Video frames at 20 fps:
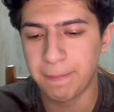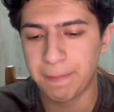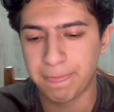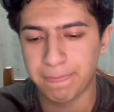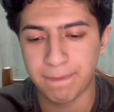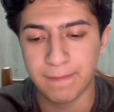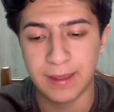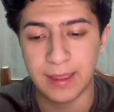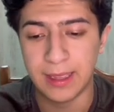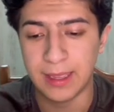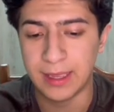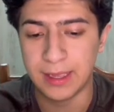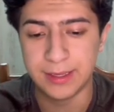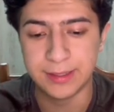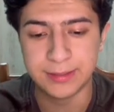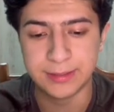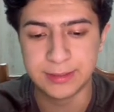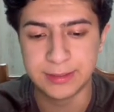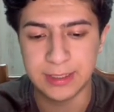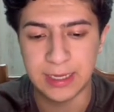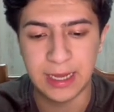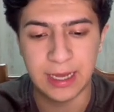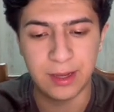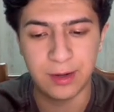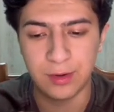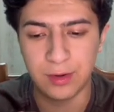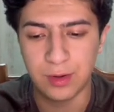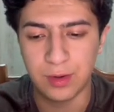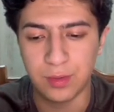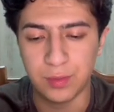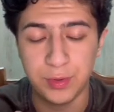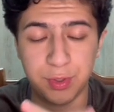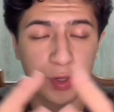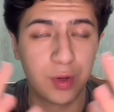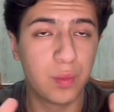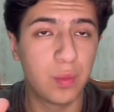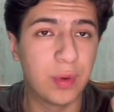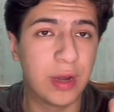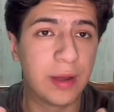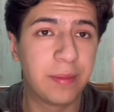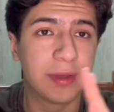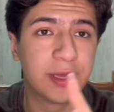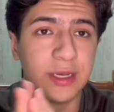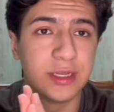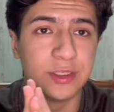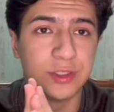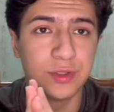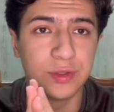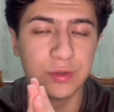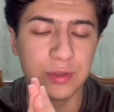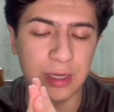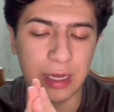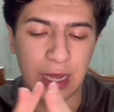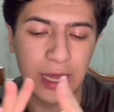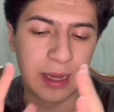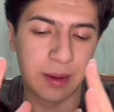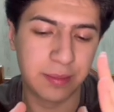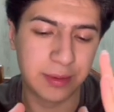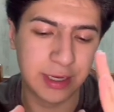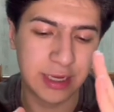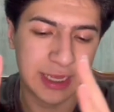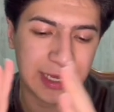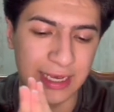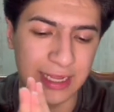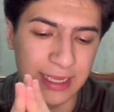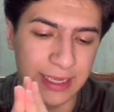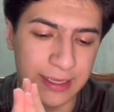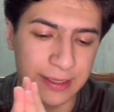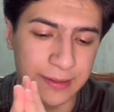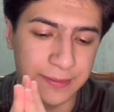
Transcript: And I don't know, you know what I'm gonna do? I'm gonna